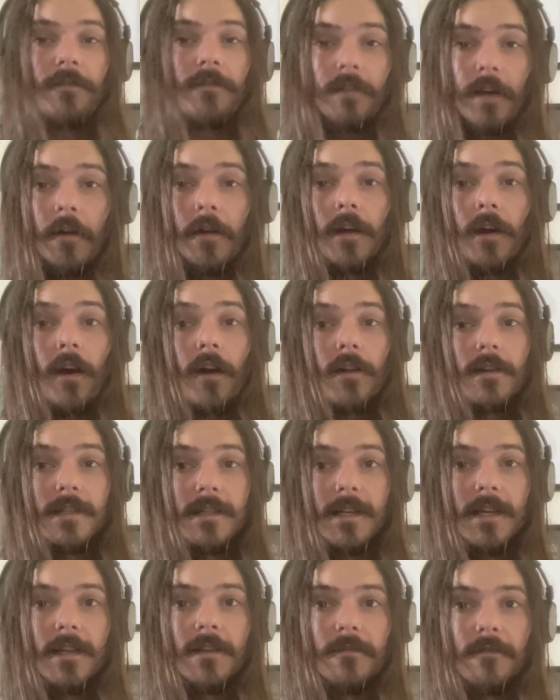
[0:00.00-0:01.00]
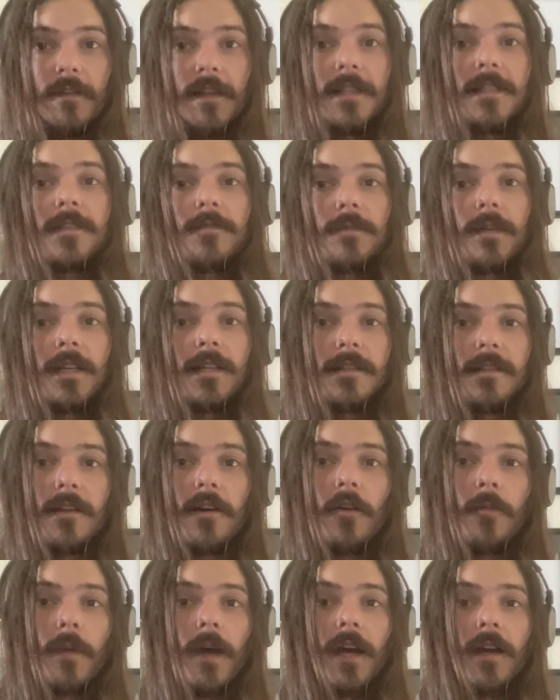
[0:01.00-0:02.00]
very hard to convince me to
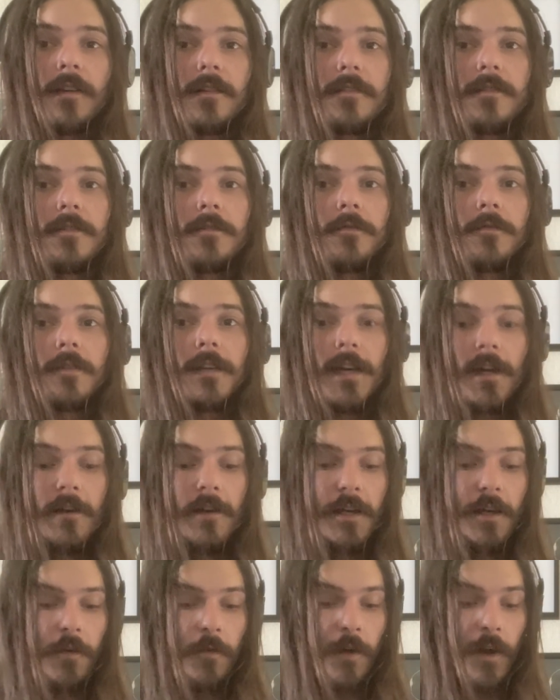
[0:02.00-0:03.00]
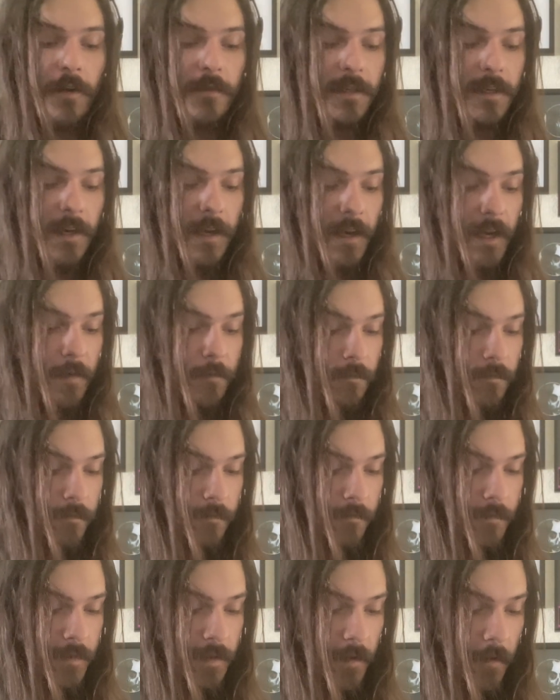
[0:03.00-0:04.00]
go back to carrying around an amp.
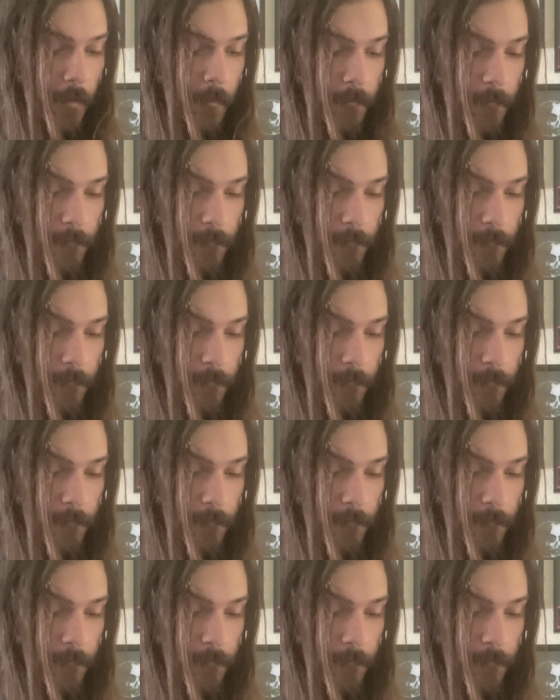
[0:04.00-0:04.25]
So.